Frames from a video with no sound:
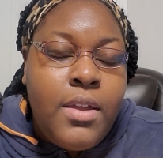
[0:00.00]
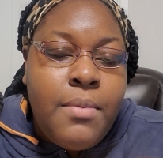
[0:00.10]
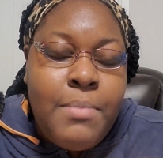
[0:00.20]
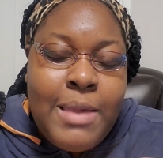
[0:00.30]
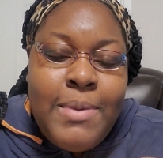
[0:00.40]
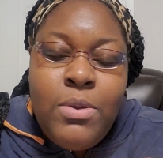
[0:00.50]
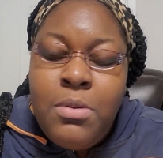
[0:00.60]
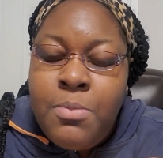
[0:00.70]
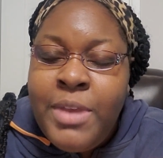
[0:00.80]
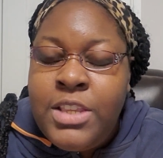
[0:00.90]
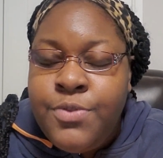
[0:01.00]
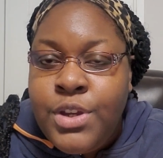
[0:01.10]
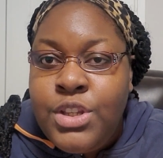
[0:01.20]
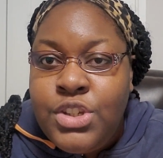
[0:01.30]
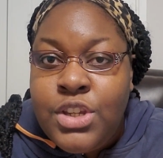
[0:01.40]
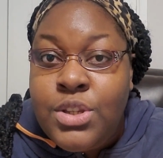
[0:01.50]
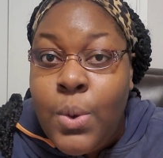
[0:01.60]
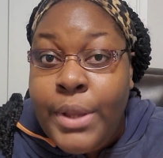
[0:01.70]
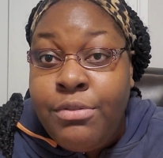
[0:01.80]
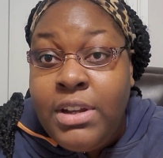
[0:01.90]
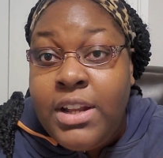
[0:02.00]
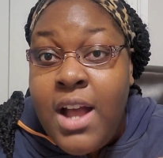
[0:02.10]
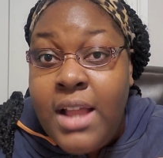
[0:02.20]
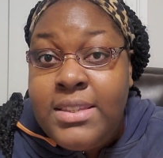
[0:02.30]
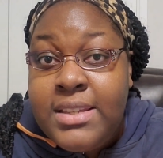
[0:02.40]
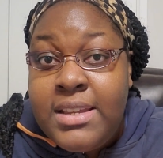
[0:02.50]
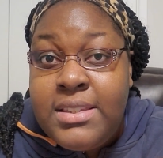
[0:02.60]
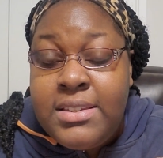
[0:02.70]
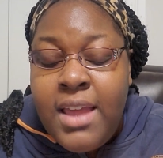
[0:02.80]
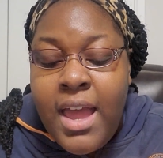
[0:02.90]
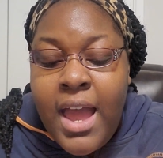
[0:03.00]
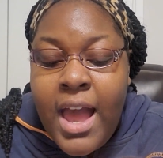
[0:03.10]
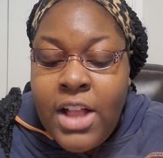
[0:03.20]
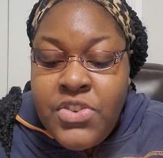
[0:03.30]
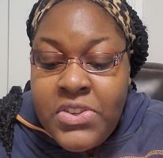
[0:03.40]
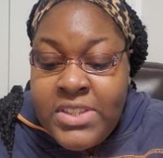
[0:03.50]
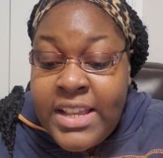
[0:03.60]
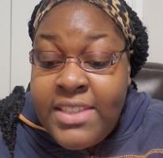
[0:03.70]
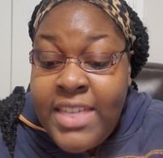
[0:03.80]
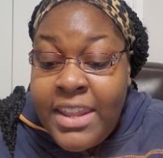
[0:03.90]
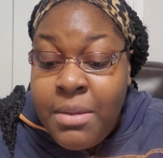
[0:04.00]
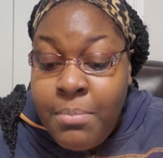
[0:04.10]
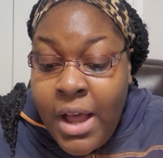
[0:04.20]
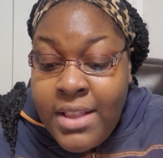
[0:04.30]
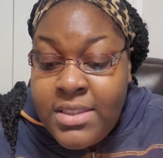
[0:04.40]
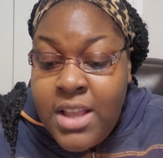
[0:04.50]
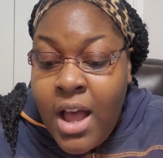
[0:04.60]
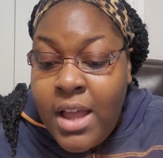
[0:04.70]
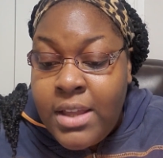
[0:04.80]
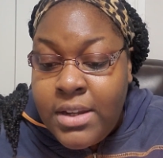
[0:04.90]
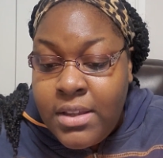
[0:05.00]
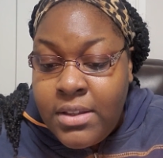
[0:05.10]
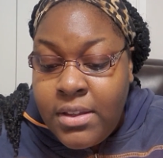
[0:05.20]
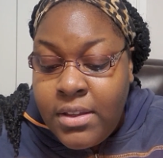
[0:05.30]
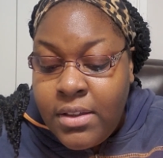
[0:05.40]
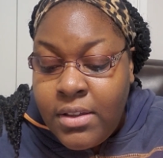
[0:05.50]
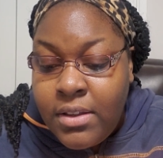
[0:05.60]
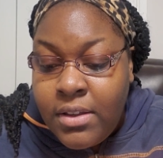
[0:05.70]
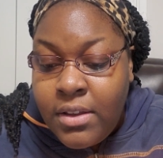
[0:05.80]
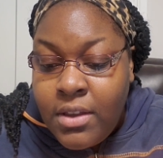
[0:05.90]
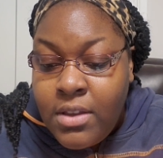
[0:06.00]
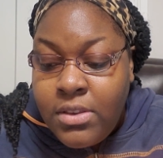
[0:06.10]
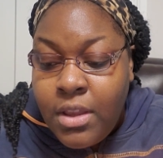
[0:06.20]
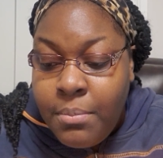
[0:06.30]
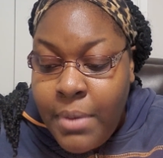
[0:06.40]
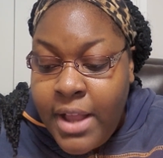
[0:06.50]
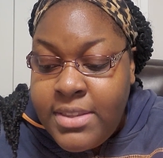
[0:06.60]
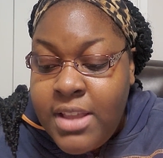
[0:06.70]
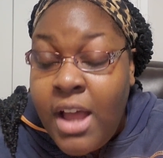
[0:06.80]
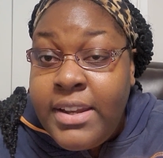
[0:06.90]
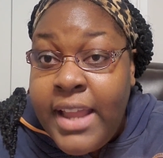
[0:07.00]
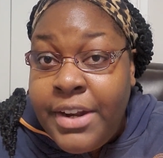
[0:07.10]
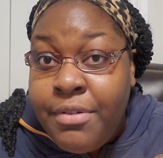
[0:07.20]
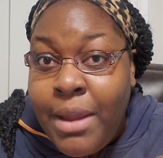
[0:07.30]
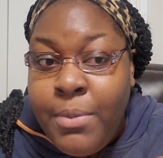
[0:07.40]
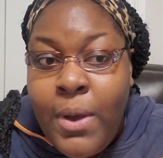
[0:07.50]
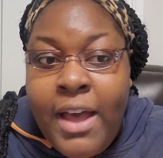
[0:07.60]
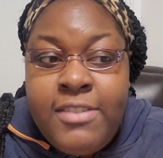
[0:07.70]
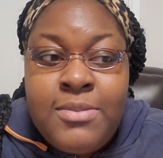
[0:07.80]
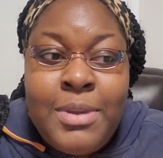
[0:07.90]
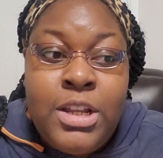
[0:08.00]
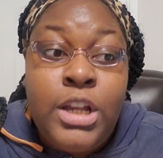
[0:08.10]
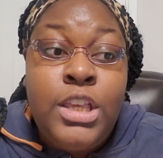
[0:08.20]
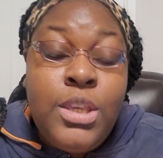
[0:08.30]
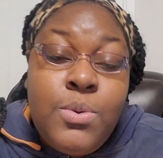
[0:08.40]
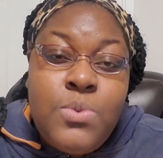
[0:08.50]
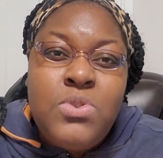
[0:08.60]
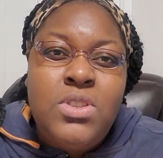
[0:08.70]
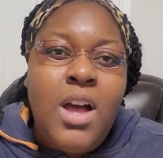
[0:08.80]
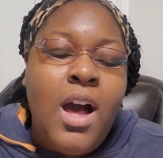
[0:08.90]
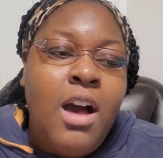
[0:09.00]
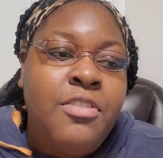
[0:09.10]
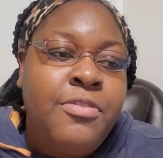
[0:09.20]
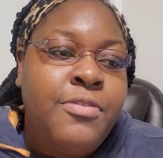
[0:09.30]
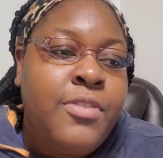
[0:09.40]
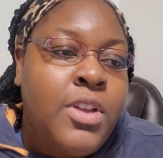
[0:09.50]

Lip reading: maybe it would be best for you to just go and read the content. I'll just say that the mods on NaNoWriMo has been accused of